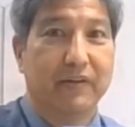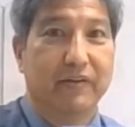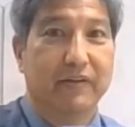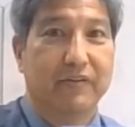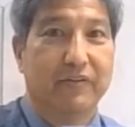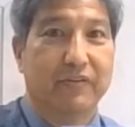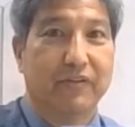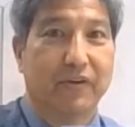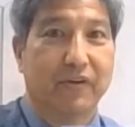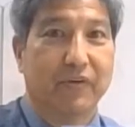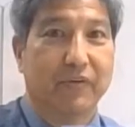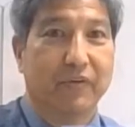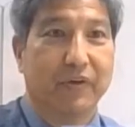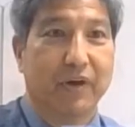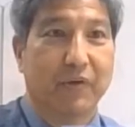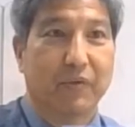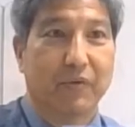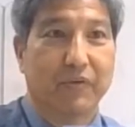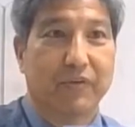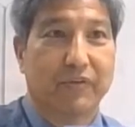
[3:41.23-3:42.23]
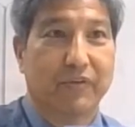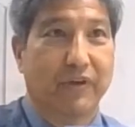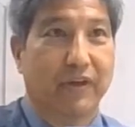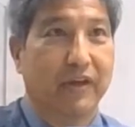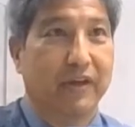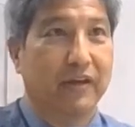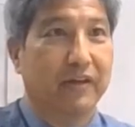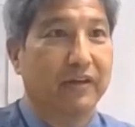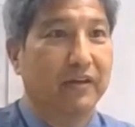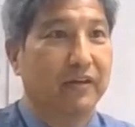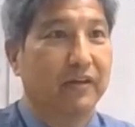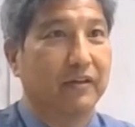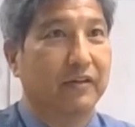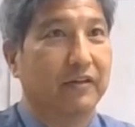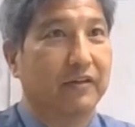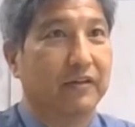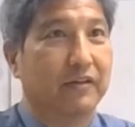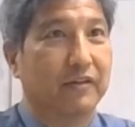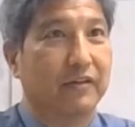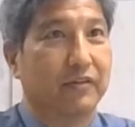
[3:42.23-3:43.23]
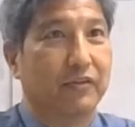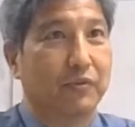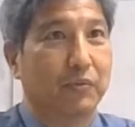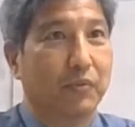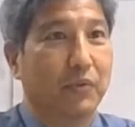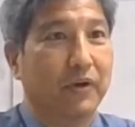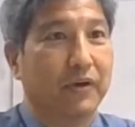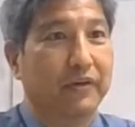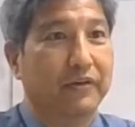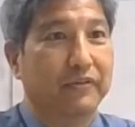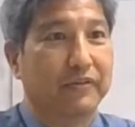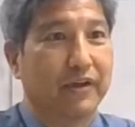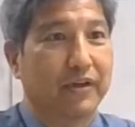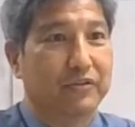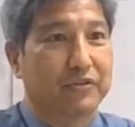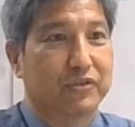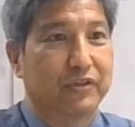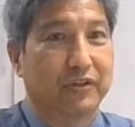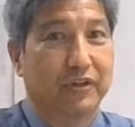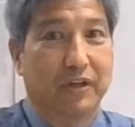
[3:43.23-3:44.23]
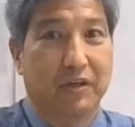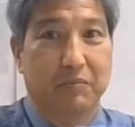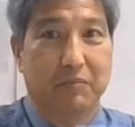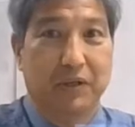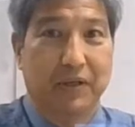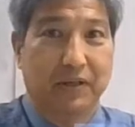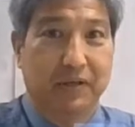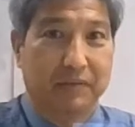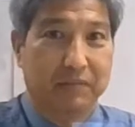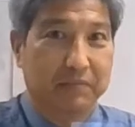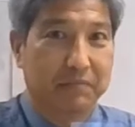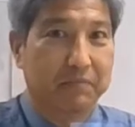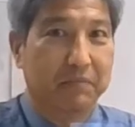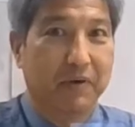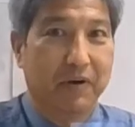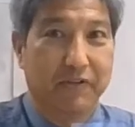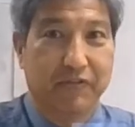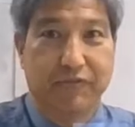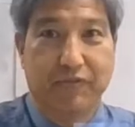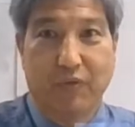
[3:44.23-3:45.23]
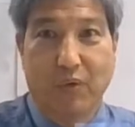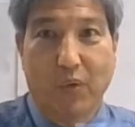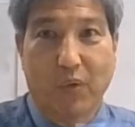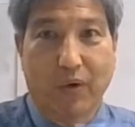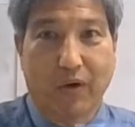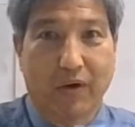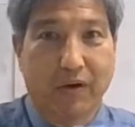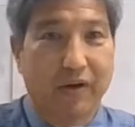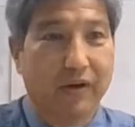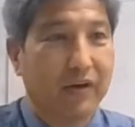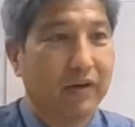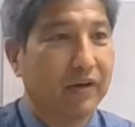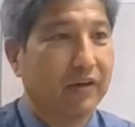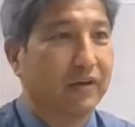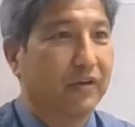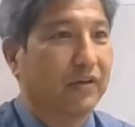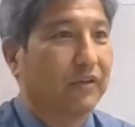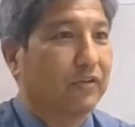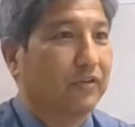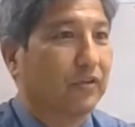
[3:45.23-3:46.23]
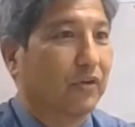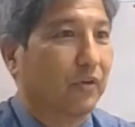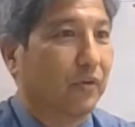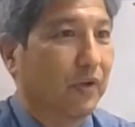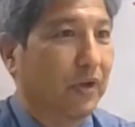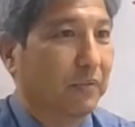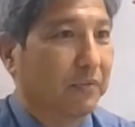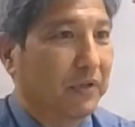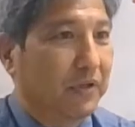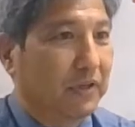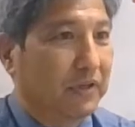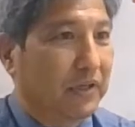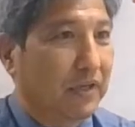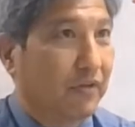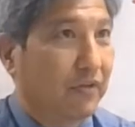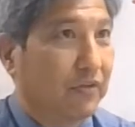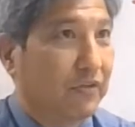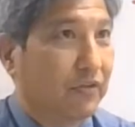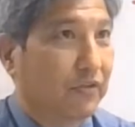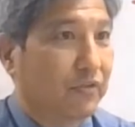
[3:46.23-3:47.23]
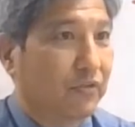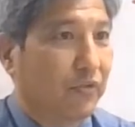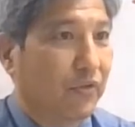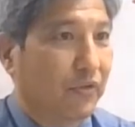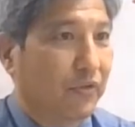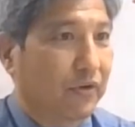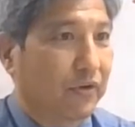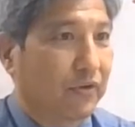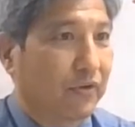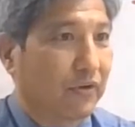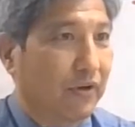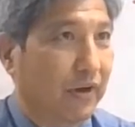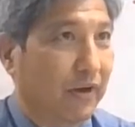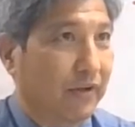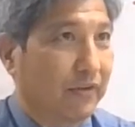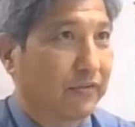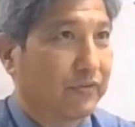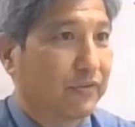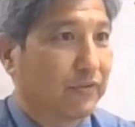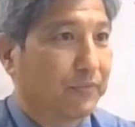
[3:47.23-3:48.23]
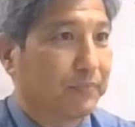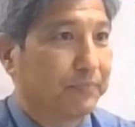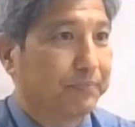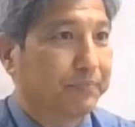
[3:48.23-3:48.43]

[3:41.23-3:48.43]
So now we're saying this 1 is actually going to be a 4. So I'm going to carry this 4 across.